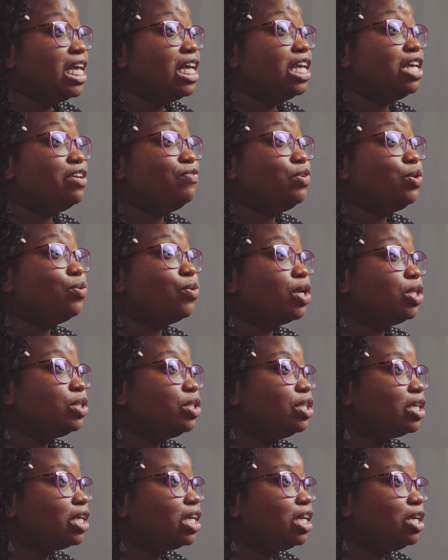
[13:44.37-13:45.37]
If you are
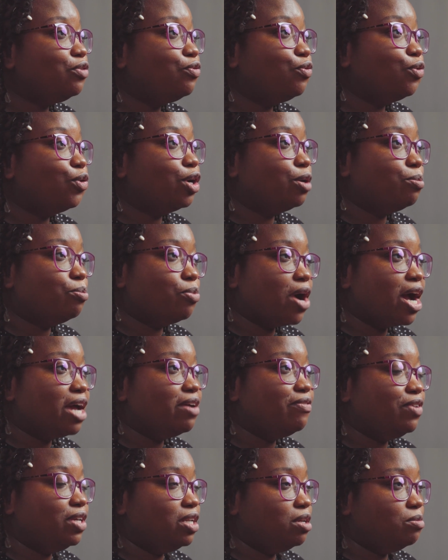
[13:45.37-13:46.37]
looking for a
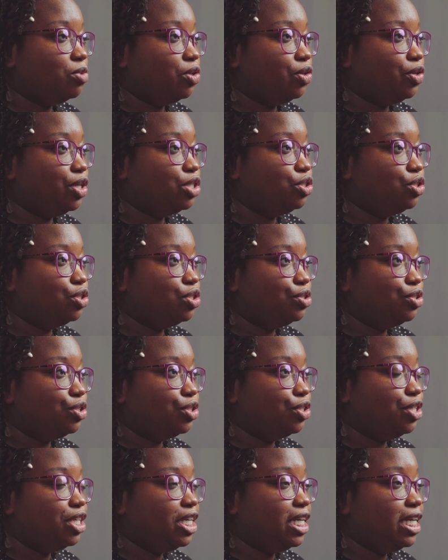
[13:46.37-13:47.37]
private immigration
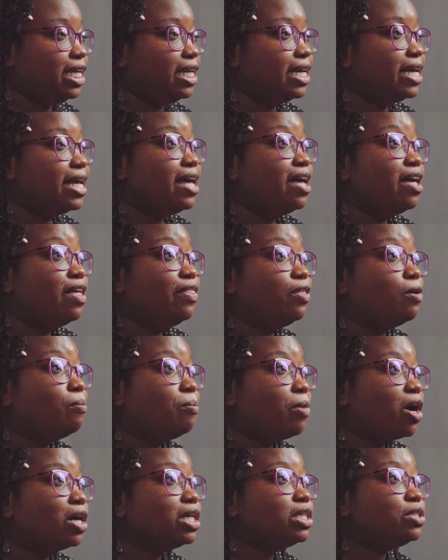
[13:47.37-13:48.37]
attorney, the
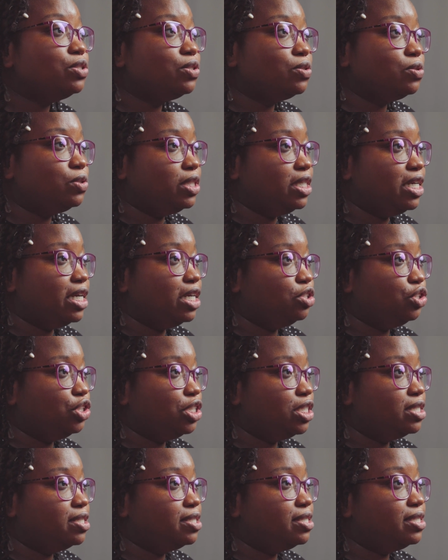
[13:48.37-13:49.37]
bar
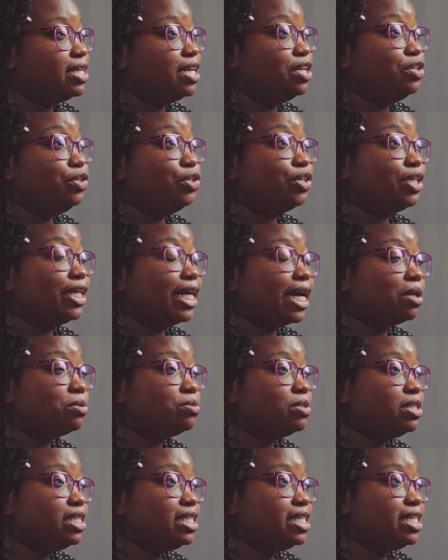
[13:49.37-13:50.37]
associations in your
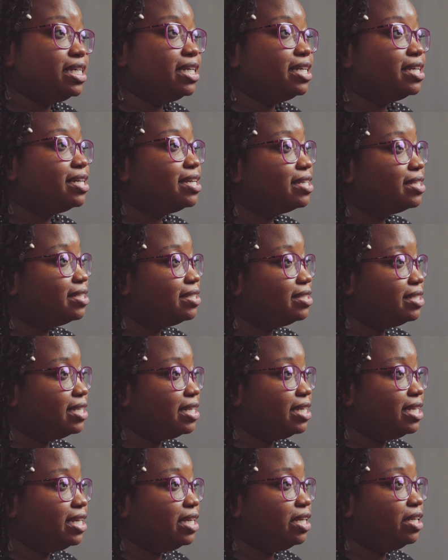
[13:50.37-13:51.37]
county,
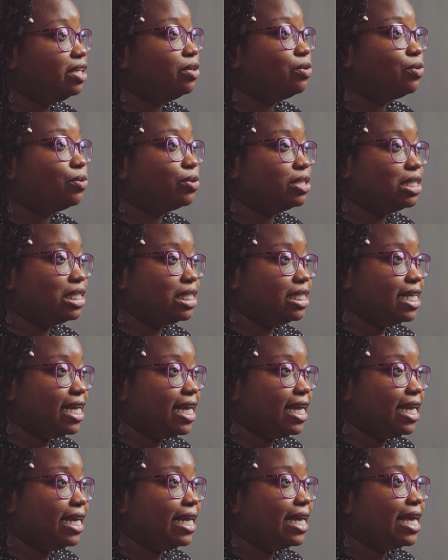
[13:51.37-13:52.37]
city, or
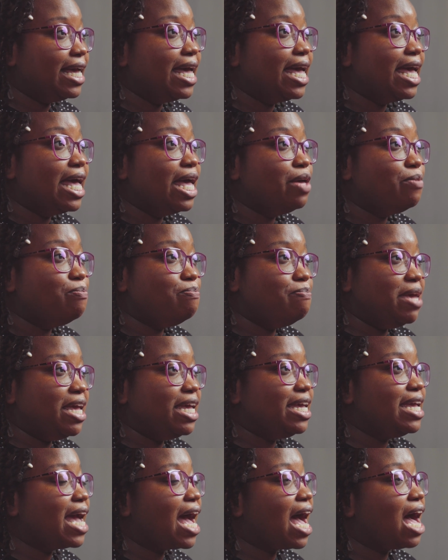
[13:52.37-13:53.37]
state
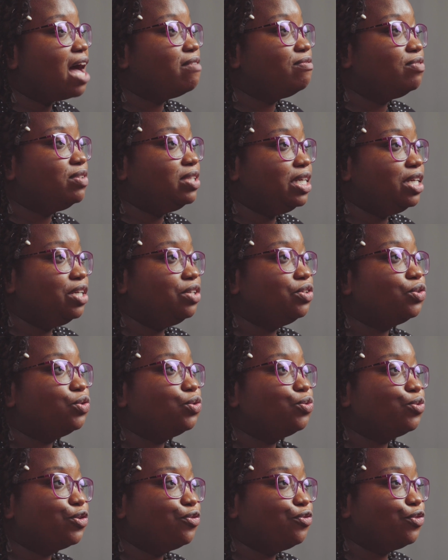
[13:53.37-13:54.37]
may have
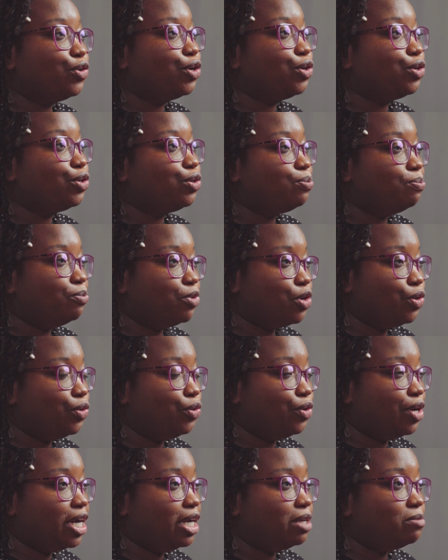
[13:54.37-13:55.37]
legal referral
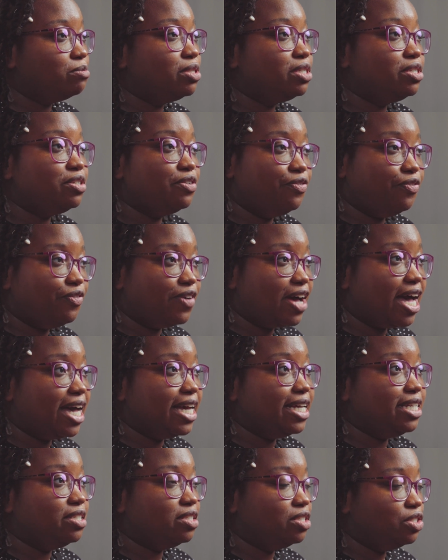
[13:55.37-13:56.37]
programs to
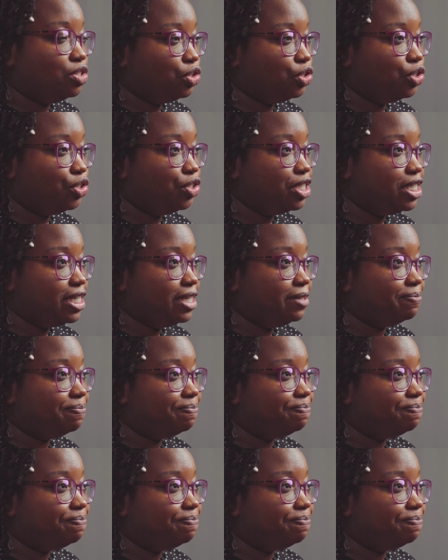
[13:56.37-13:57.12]
find an attorney.